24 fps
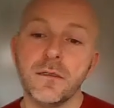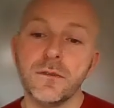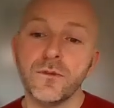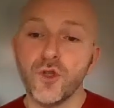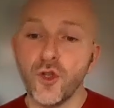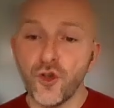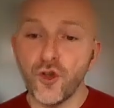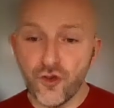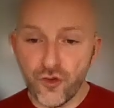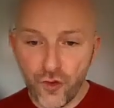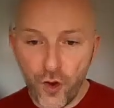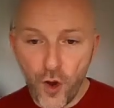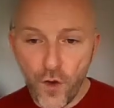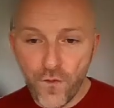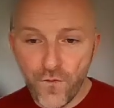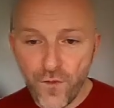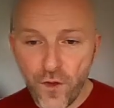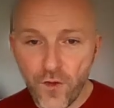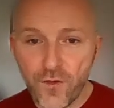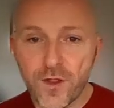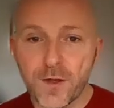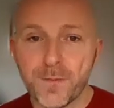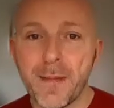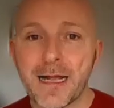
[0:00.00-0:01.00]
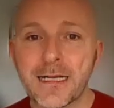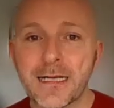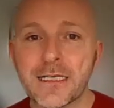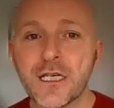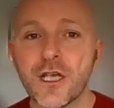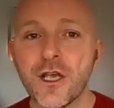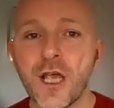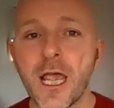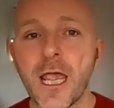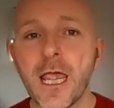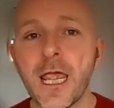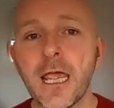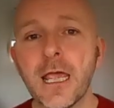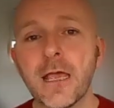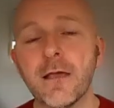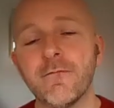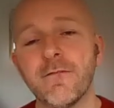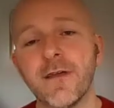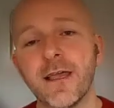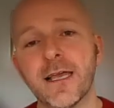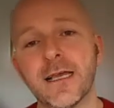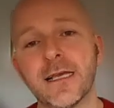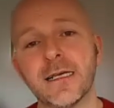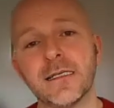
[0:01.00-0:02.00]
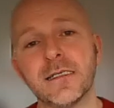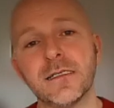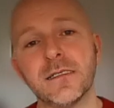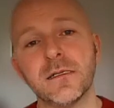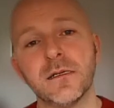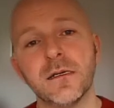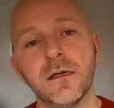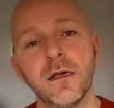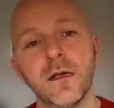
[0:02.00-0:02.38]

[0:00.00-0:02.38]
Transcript: The truth of the matter here is